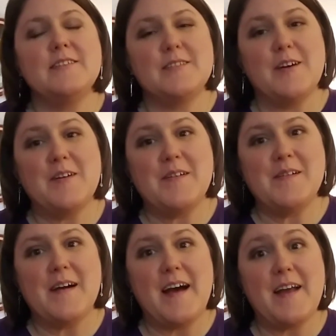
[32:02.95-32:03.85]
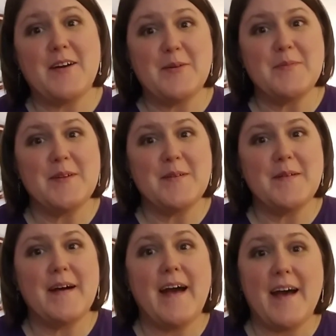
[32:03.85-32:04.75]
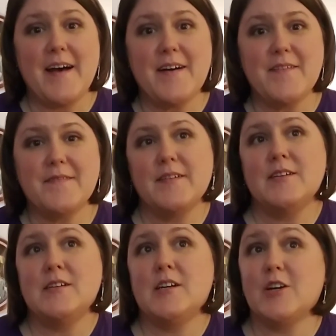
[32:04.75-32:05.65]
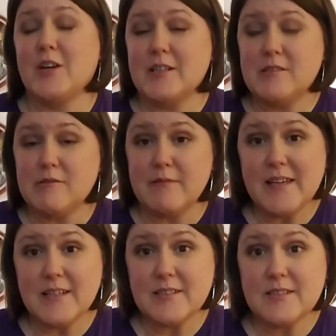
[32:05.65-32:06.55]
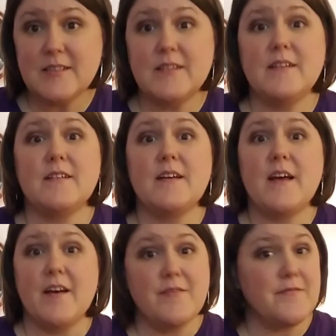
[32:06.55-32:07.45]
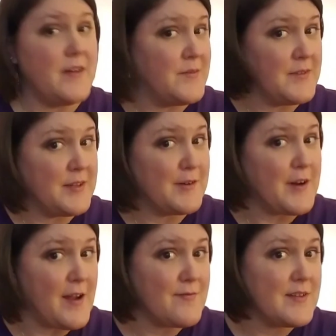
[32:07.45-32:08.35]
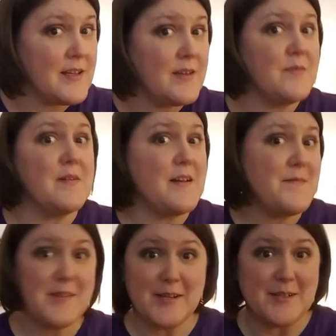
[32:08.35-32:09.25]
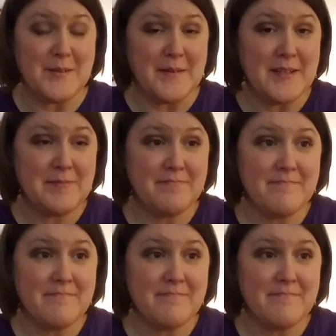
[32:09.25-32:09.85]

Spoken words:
So I hope you have a great 2 weeks. Have fun with your crafting, whatever you're doing.